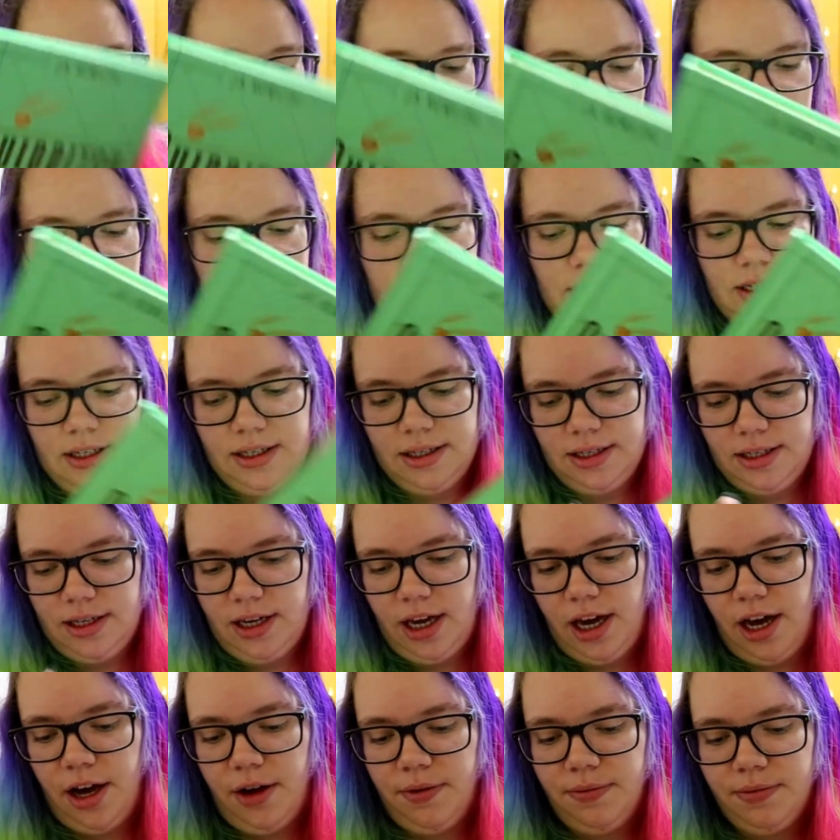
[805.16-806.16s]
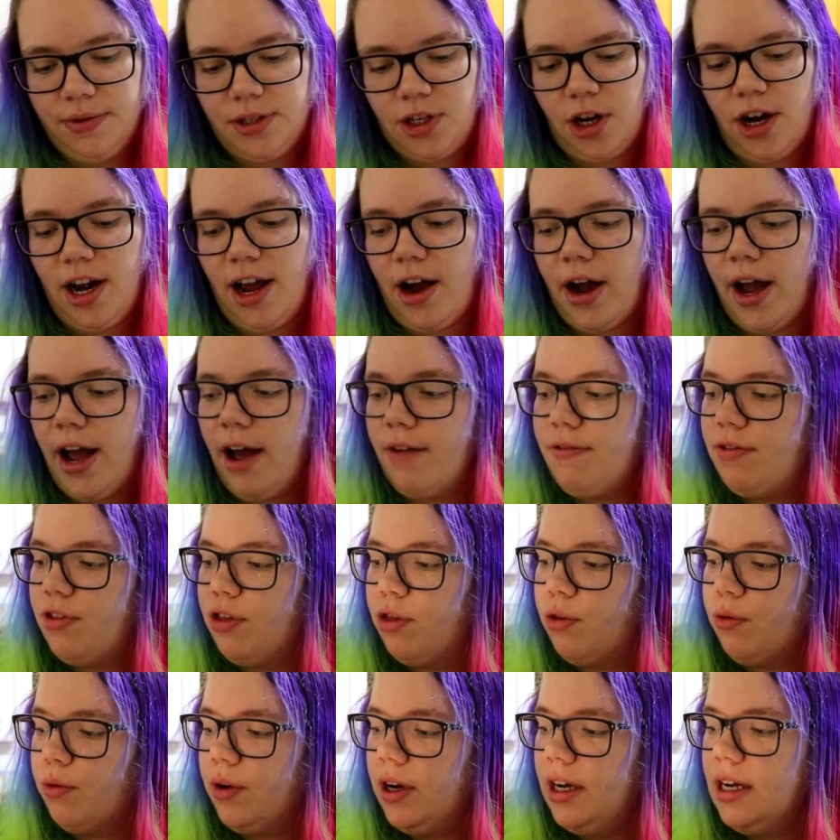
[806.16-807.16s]
This is, yeah. So now I have
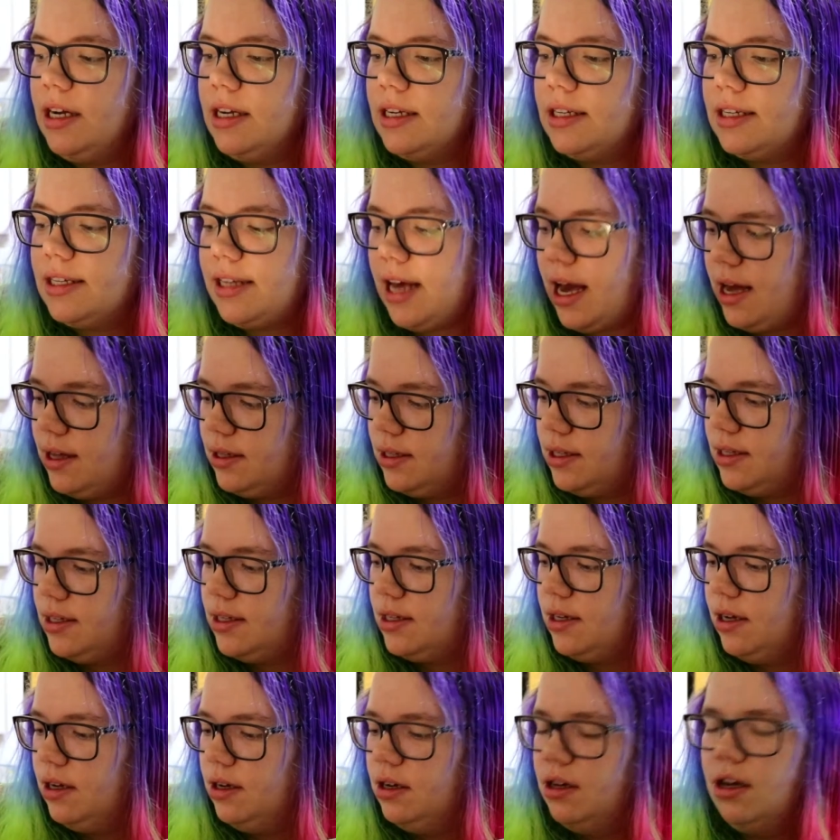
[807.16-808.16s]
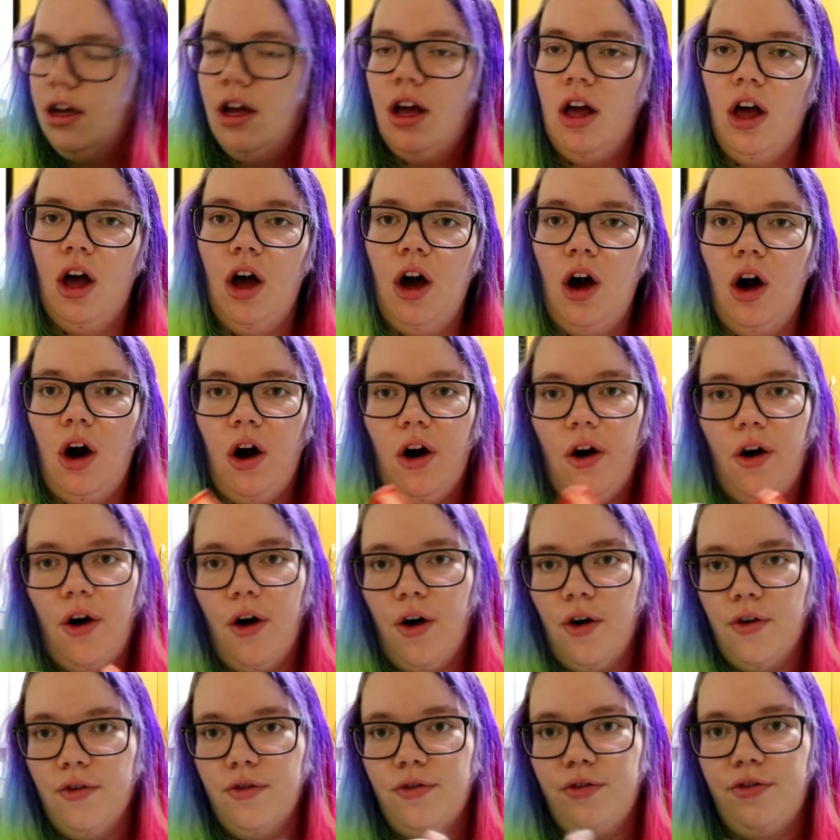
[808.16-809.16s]
3 sets
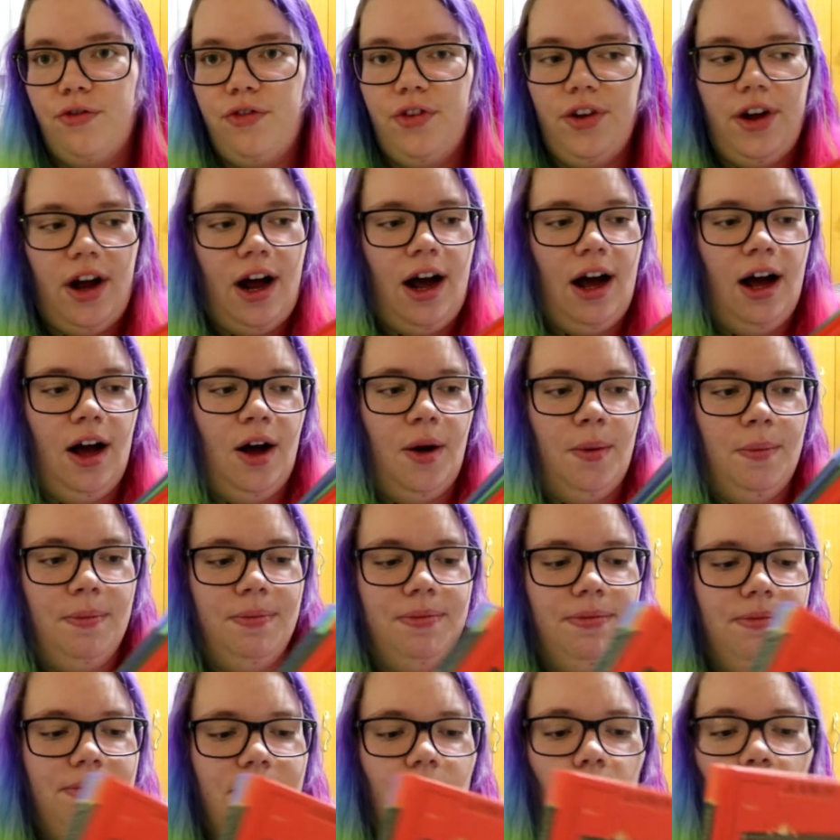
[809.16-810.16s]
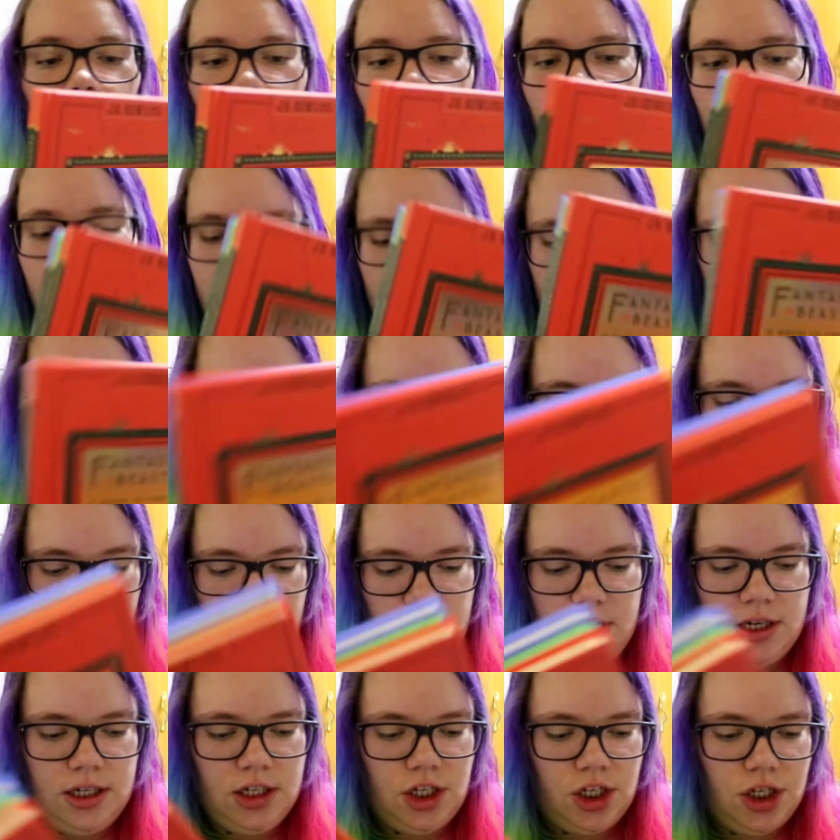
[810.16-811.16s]
of the Hogwarts
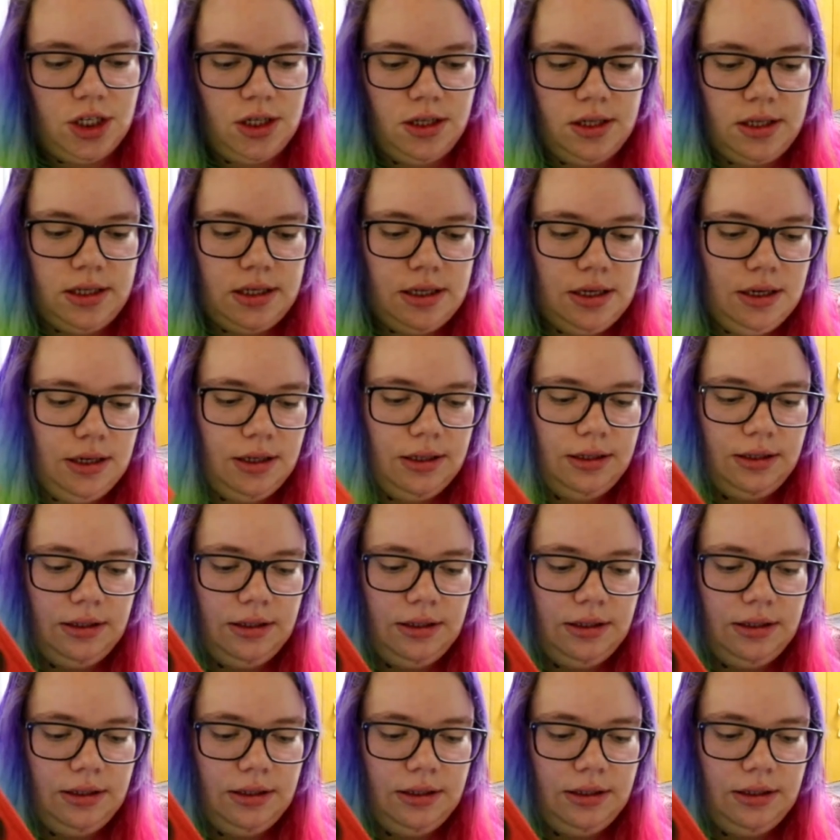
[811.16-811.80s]
Library editions.